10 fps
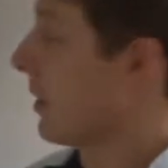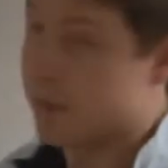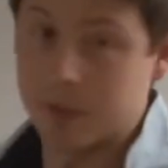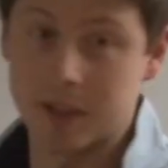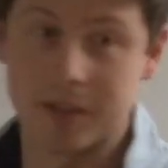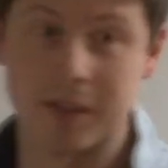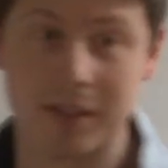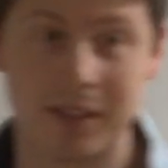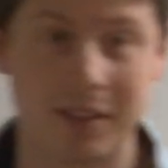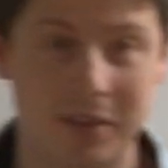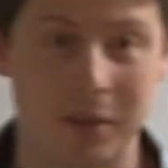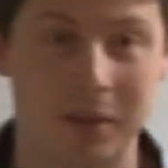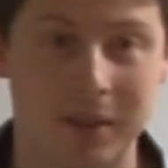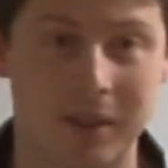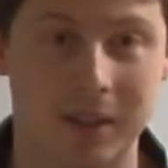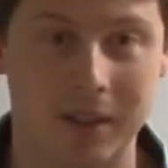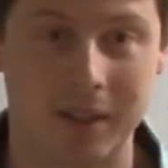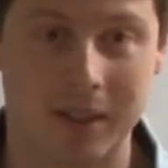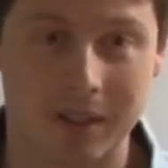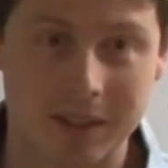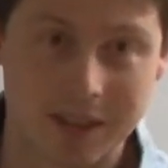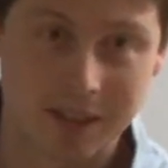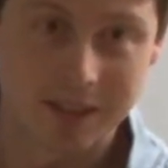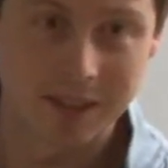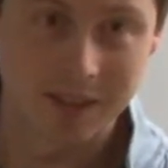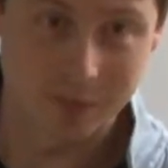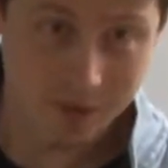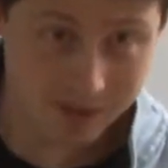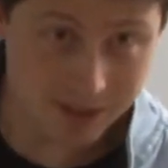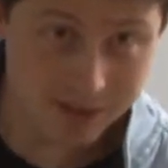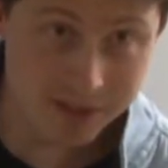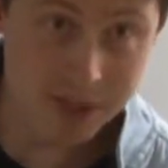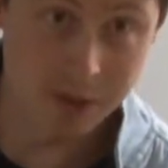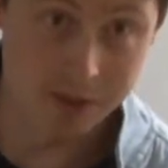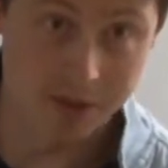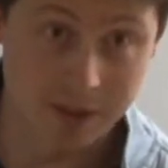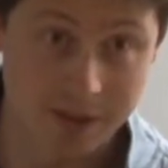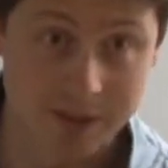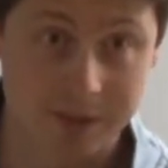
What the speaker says: that part, right? So we're discussing security, right?